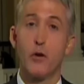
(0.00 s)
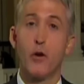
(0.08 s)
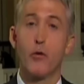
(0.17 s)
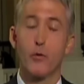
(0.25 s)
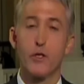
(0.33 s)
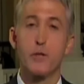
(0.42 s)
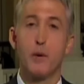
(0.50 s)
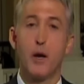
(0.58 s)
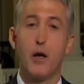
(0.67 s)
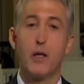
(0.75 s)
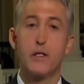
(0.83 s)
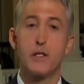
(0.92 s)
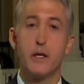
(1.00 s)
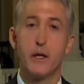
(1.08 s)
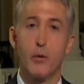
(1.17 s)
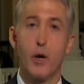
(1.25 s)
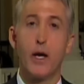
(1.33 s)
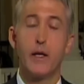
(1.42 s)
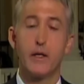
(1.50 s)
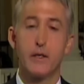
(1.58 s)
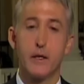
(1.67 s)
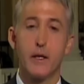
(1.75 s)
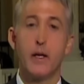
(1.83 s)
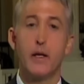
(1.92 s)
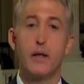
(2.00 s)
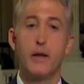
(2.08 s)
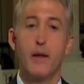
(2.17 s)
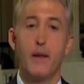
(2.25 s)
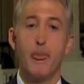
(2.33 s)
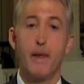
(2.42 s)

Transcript: drawn response in writing today.